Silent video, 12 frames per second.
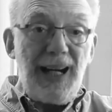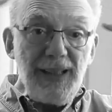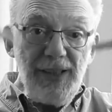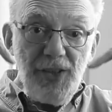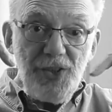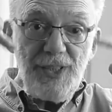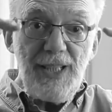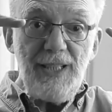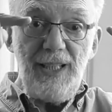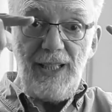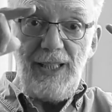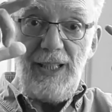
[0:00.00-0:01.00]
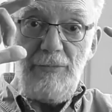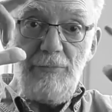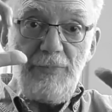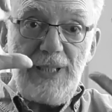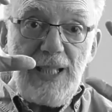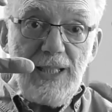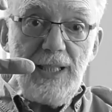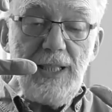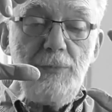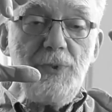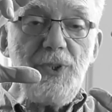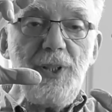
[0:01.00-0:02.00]
Understanding him, taking
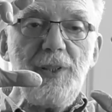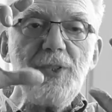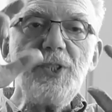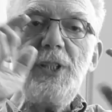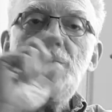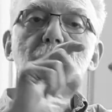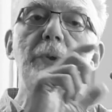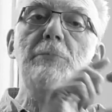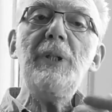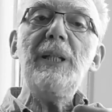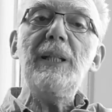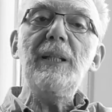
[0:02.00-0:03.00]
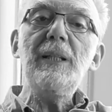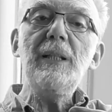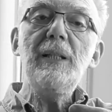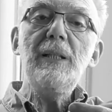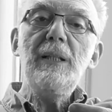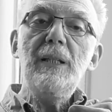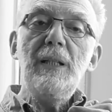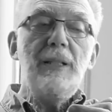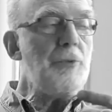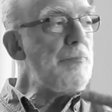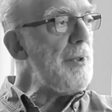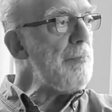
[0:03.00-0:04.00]
him seriously would mean
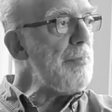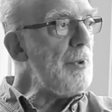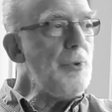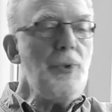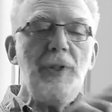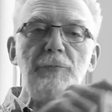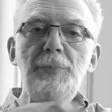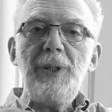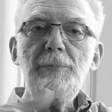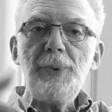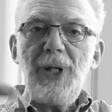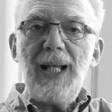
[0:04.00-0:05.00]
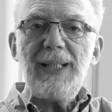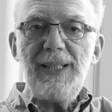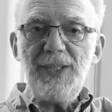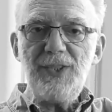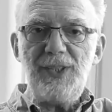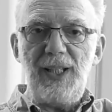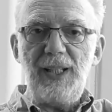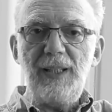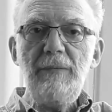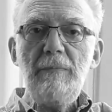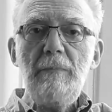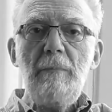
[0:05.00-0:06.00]
that people who have been
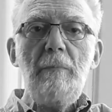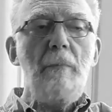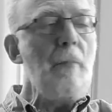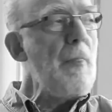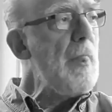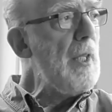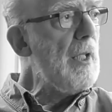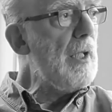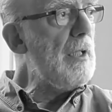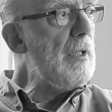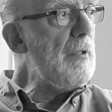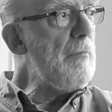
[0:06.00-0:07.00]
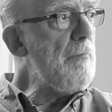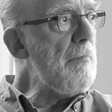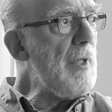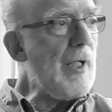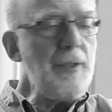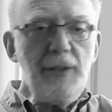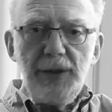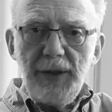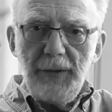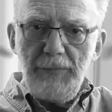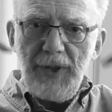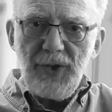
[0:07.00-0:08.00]
practicing under
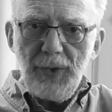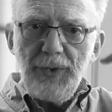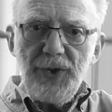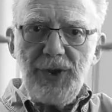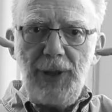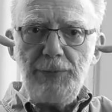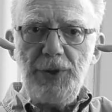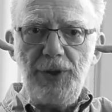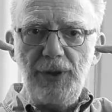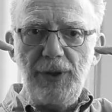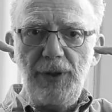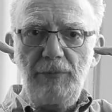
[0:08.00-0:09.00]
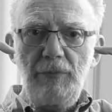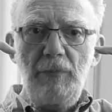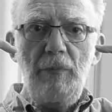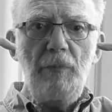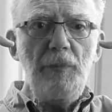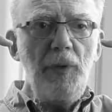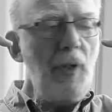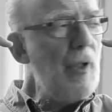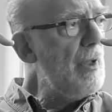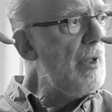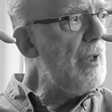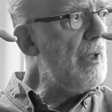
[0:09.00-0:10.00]
the misconception
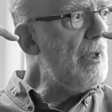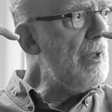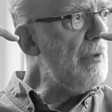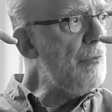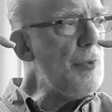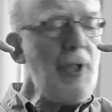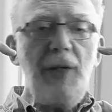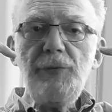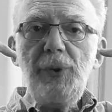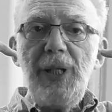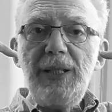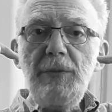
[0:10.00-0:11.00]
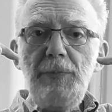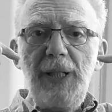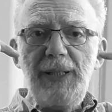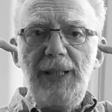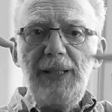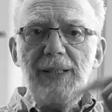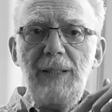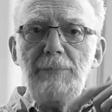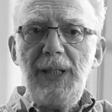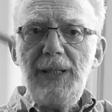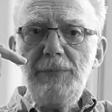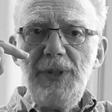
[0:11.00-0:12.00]
would have to admit that they
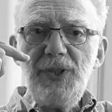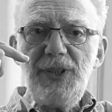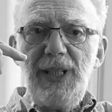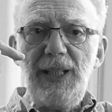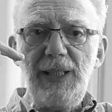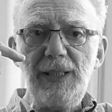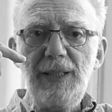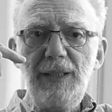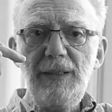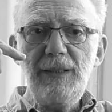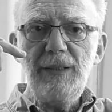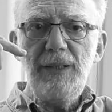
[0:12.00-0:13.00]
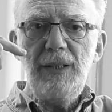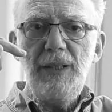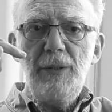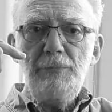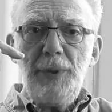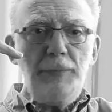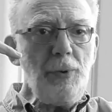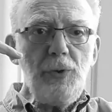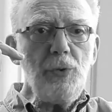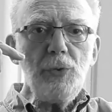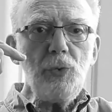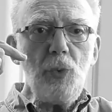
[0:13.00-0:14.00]
made a mistake. People
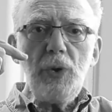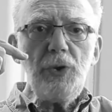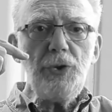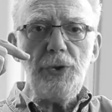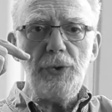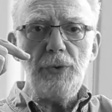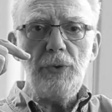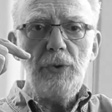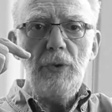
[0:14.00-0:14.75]
don't want to.